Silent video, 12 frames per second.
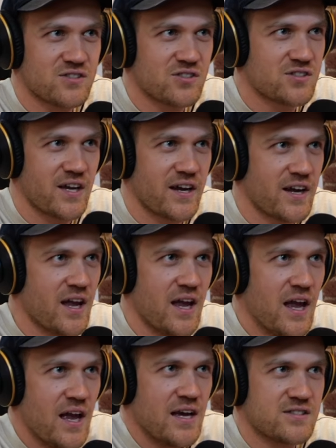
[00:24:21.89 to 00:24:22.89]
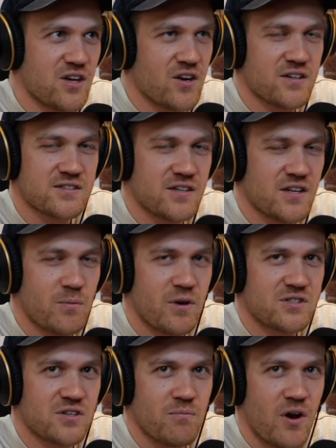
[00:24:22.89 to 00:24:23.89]
She's like, "It's honestly a bunch
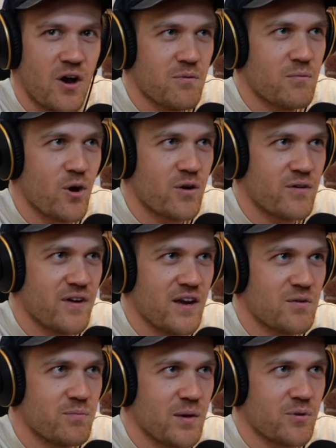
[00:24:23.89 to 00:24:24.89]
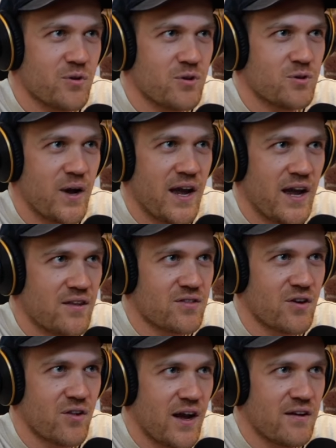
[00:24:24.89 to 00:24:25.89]
of unmotivated people who hate their
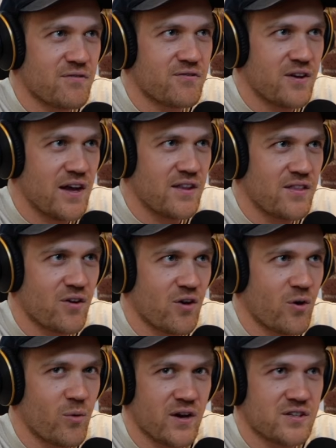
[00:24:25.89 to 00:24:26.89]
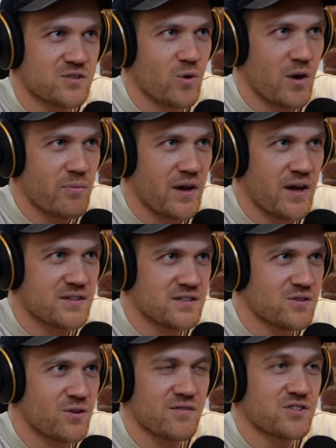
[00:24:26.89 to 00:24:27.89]
life, and they're all wearing sweatpants and
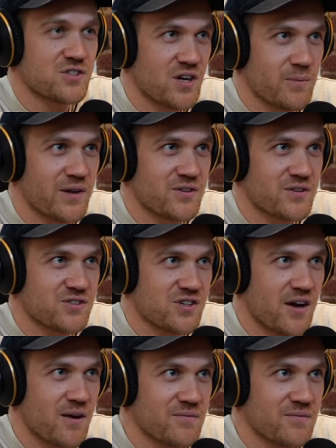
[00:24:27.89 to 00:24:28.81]
don't give a shit about their job."